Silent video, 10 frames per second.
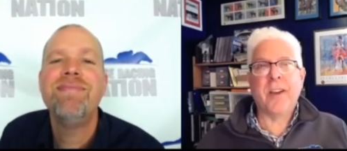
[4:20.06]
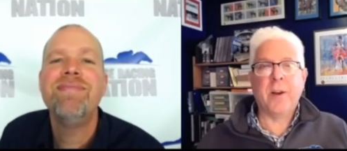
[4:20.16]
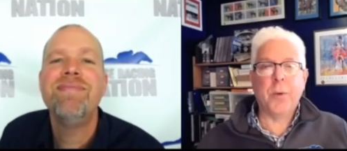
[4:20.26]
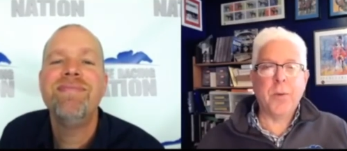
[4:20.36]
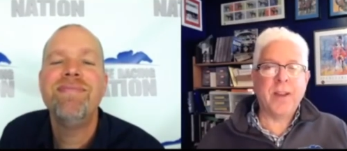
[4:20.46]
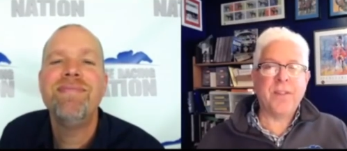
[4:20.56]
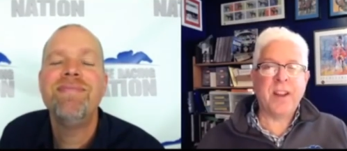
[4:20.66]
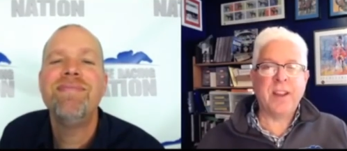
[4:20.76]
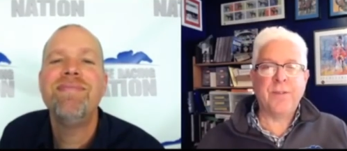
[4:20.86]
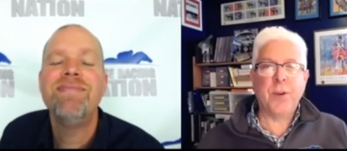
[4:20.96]
Speaker 1: So if
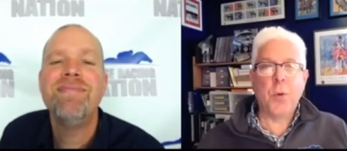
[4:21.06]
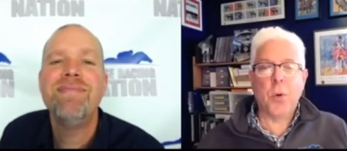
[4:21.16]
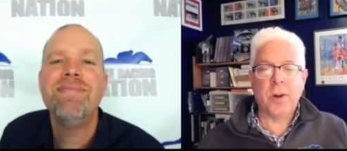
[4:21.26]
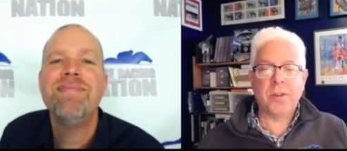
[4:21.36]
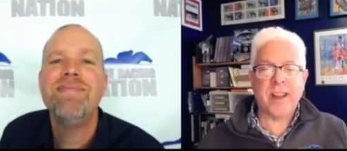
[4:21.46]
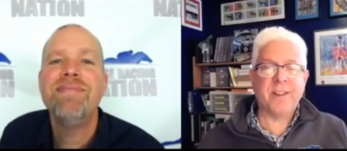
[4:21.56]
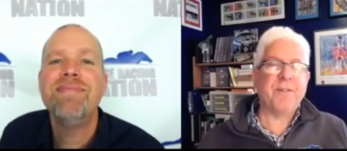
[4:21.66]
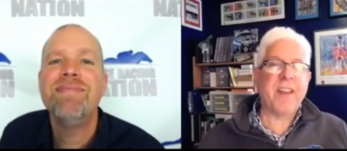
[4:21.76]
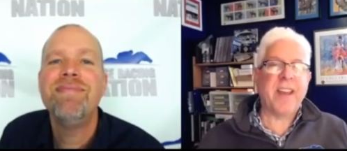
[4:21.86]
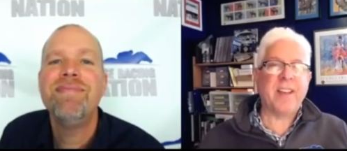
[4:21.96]
any of you
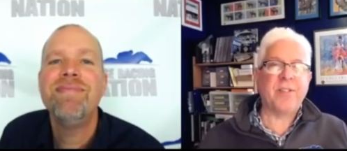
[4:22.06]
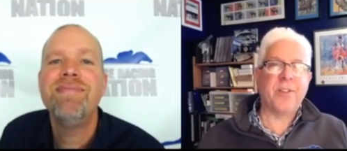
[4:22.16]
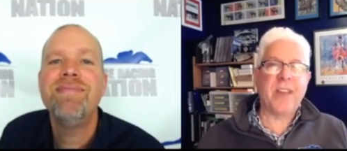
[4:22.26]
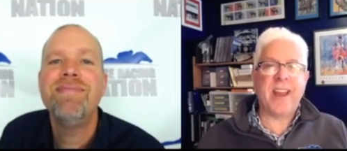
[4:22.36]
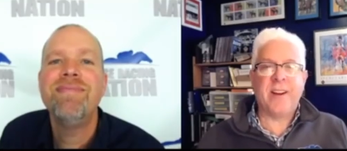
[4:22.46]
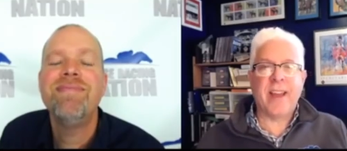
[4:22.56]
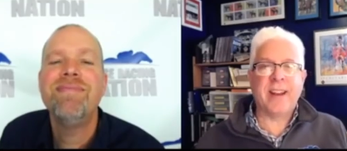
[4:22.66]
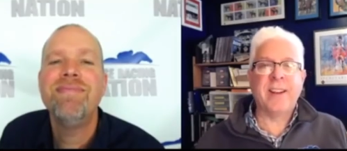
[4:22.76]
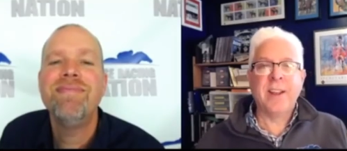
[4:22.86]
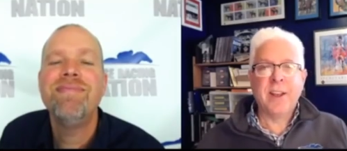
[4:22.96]
HorseCenter fans are there
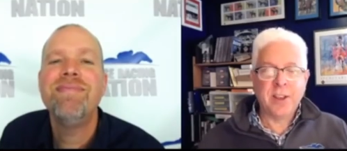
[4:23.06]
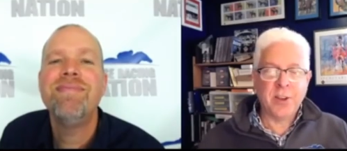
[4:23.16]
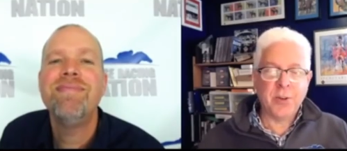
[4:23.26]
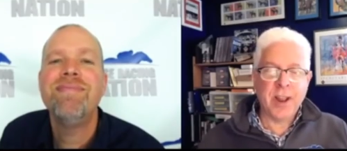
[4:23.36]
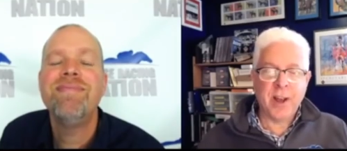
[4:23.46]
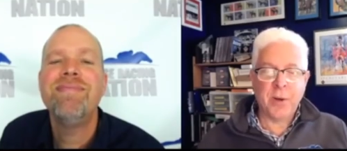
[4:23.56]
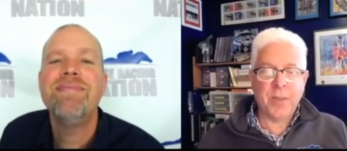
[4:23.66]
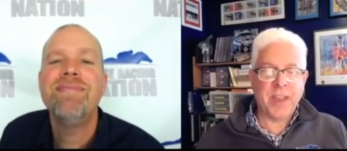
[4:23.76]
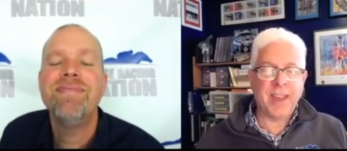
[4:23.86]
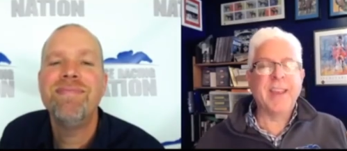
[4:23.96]
and you
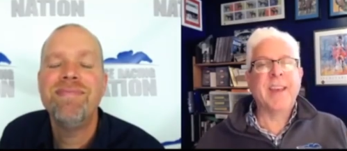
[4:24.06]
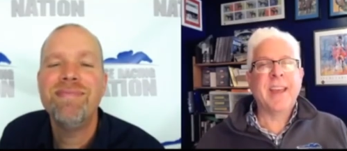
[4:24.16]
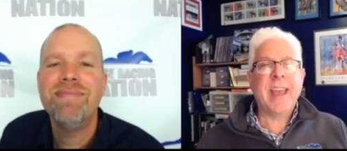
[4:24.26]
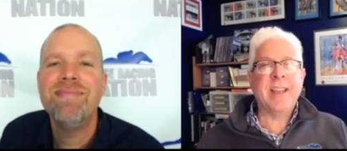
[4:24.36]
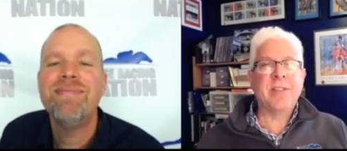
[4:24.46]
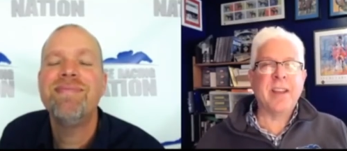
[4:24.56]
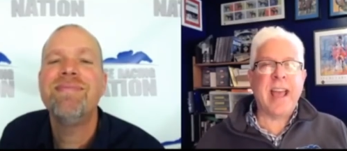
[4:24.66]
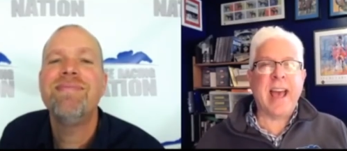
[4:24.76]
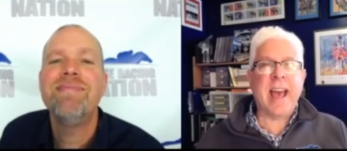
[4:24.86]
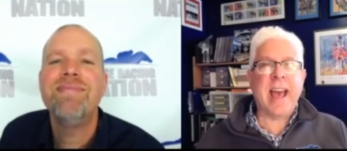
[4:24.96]
know the ins
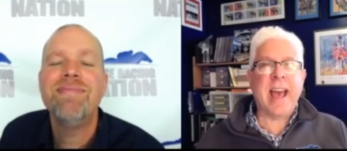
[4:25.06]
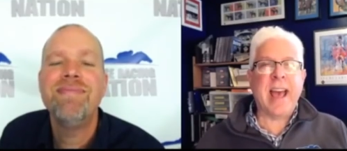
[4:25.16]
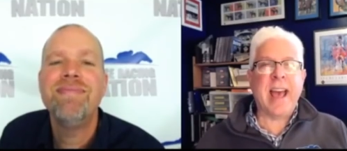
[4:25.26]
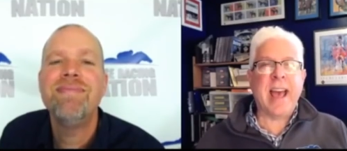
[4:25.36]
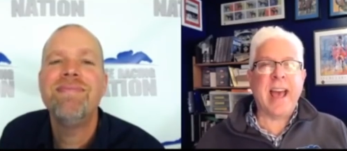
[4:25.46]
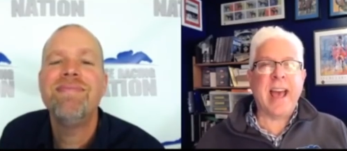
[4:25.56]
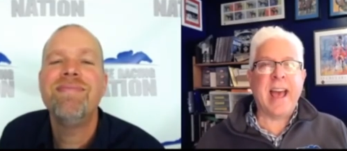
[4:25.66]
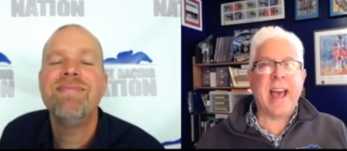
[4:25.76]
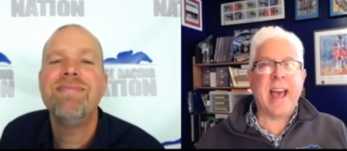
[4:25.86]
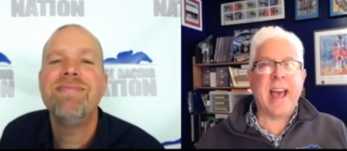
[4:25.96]
and outs of Del
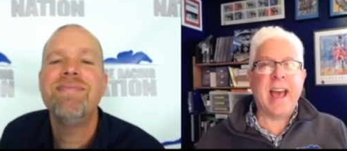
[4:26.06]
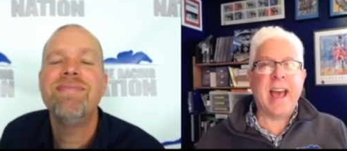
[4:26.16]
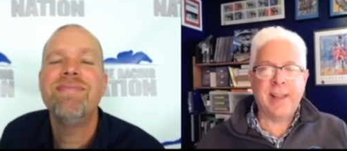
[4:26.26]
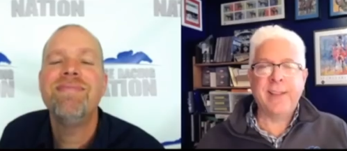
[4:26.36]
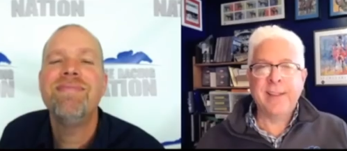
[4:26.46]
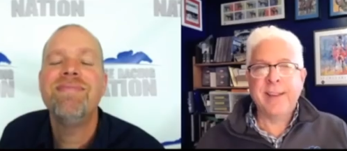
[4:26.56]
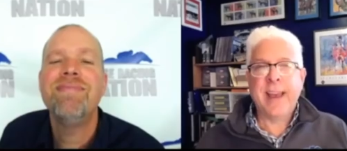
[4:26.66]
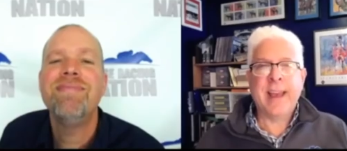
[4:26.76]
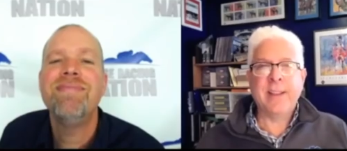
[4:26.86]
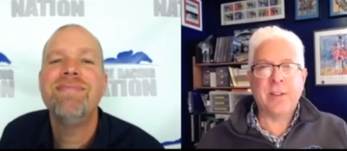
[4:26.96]
Mar uh,
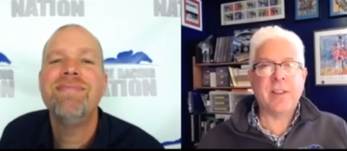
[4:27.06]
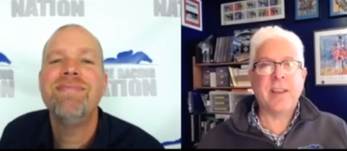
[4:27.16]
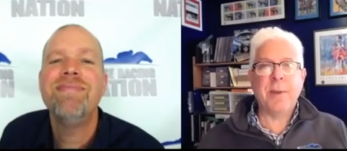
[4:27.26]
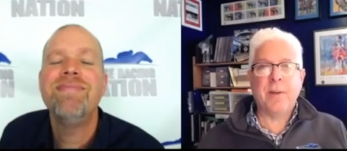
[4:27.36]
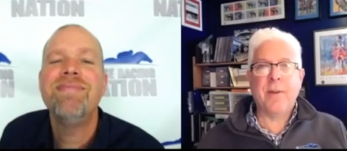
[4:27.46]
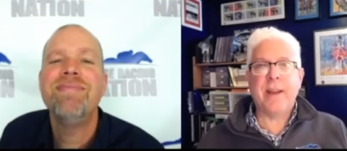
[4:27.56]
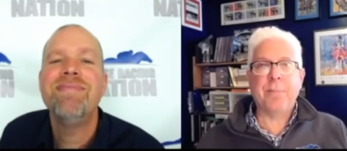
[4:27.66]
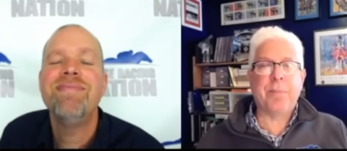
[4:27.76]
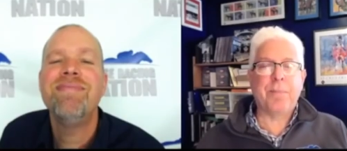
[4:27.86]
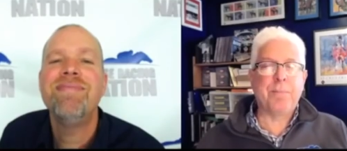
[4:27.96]
and you see me
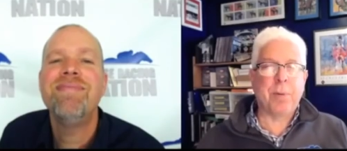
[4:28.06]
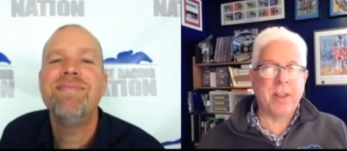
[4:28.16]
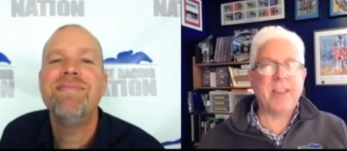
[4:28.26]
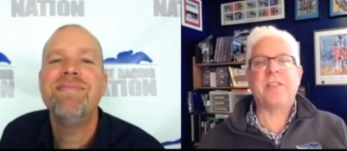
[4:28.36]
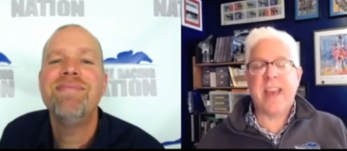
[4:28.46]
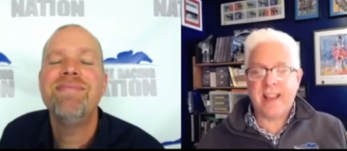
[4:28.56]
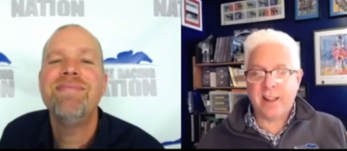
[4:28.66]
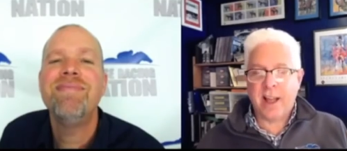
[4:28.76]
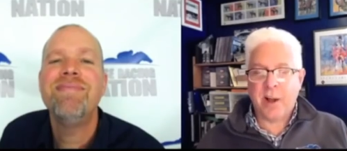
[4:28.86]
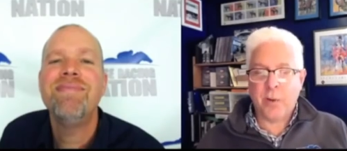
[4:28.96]
around, please say
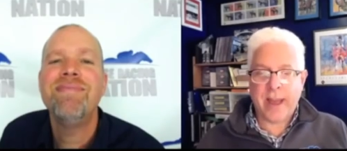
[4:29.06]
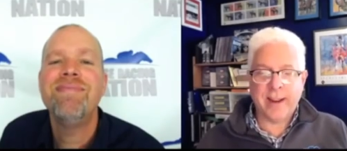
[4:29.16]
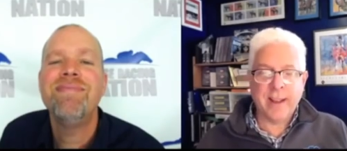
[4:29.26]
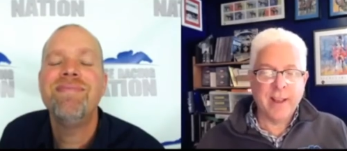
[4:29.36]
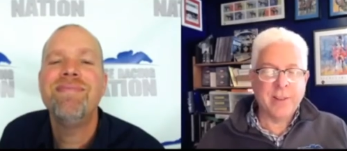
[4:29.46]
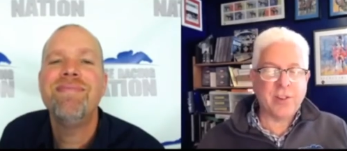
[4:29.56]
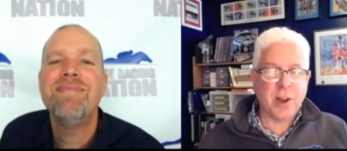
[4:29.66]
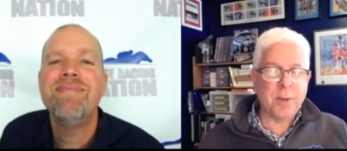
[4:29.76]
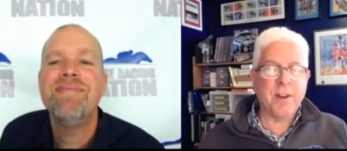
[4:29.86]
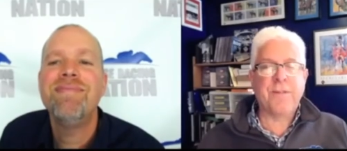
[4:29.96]
hello and
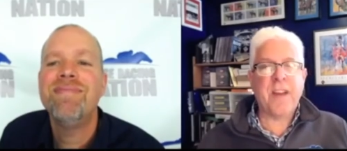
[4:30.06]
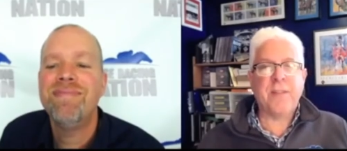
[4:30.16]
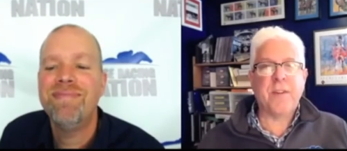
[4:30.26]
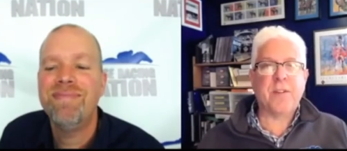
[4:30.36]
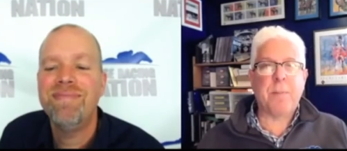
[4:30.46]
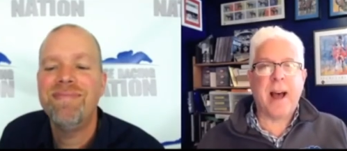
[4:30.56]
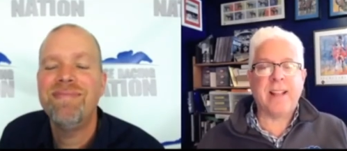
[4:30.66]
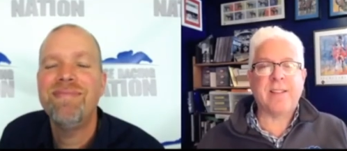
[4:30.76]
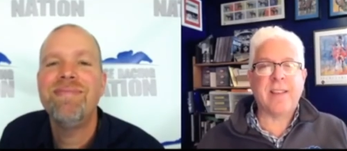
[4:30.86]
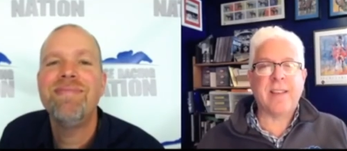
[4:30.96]
show me your favorite
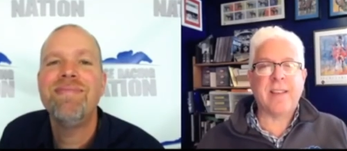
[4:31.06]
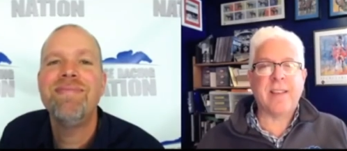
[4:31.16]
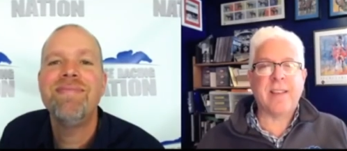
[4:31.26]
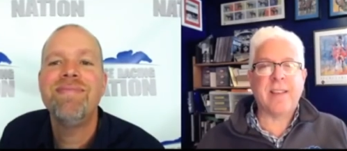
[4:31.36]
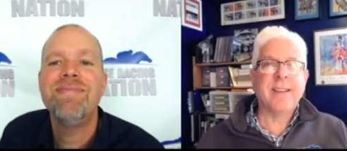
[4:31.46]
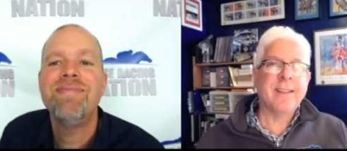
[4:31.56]
spots at